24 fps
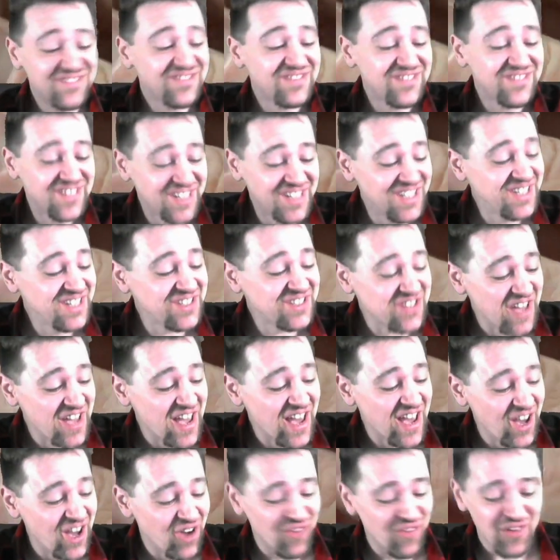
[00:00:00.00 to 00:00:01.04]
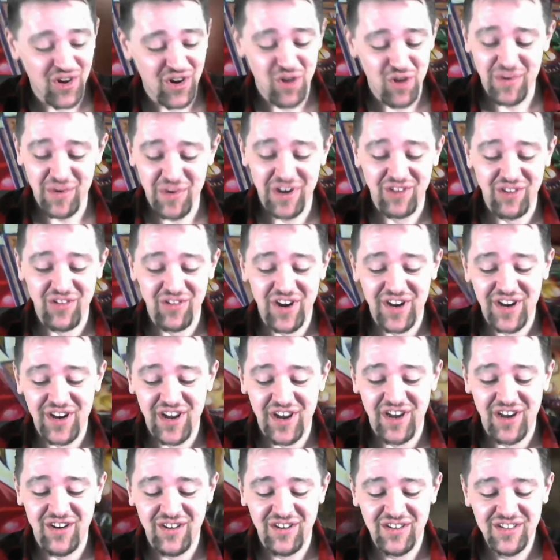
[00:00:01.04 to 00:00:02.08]
This is a hell of an opening right
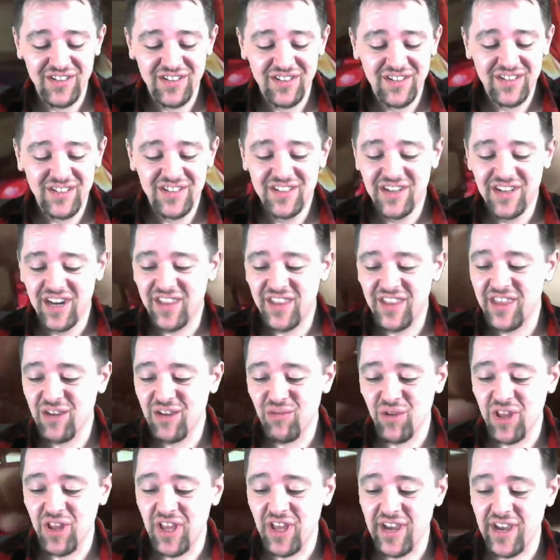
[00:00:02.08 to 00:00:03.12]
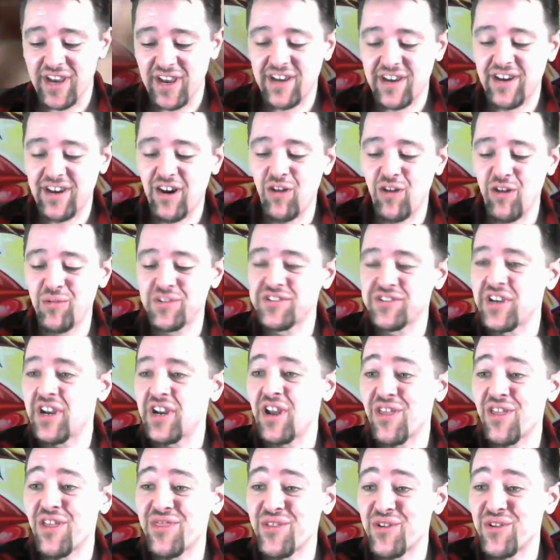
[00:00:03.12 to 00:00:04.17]
now. I think we're like almost at a
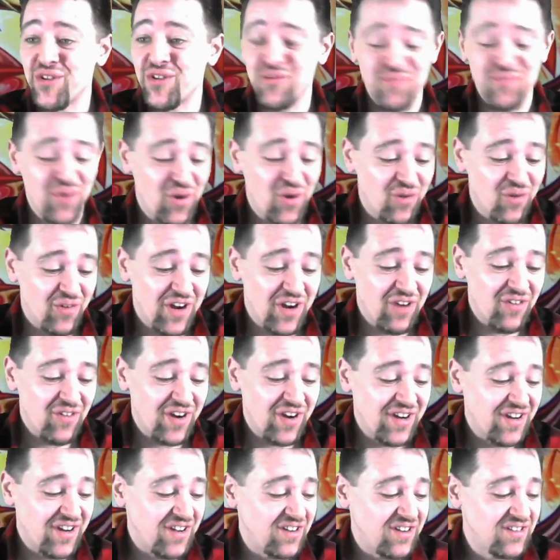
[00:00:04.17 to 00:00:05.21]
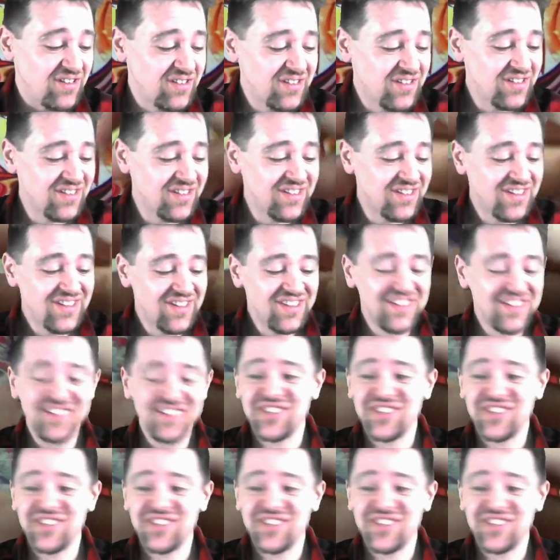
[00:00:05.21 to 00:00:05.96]
third pull rate right now. This is a